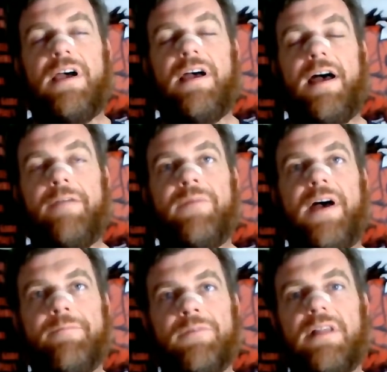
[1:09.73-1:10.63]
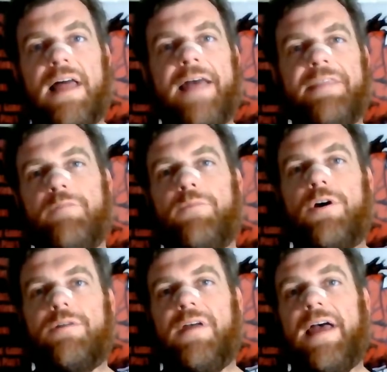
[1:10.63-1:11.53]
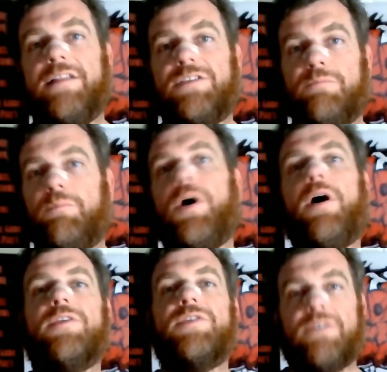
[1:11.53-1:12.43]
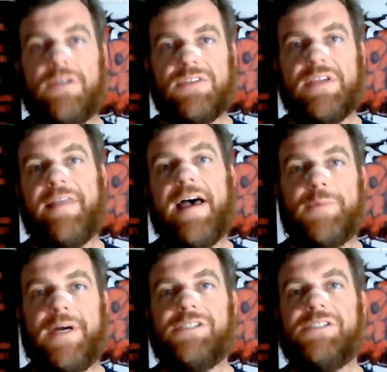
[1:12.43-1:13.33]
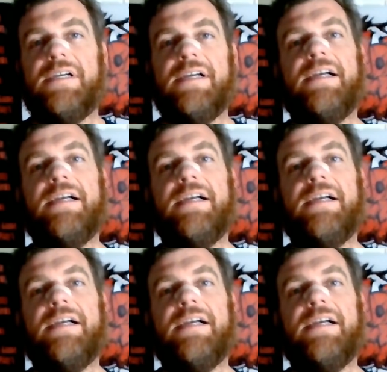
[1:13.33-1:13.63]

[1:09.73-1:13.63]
I, I'm, I'm glad that Marvel had some balls, I'll say that much.